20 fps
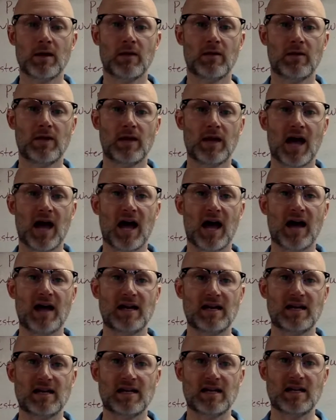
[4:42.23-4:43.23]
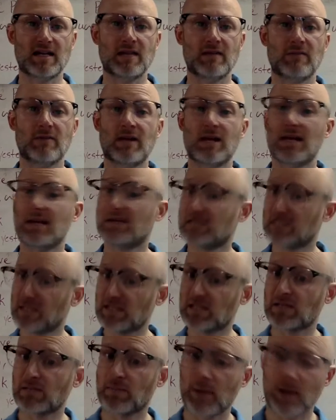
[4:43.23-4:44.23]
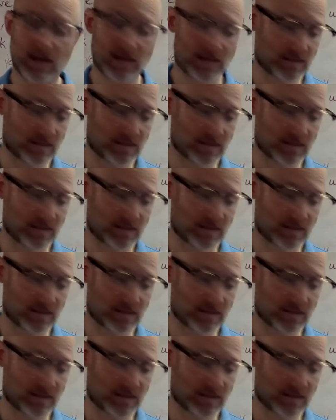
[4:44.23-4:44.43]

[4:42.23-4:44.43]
than I had even anticipated.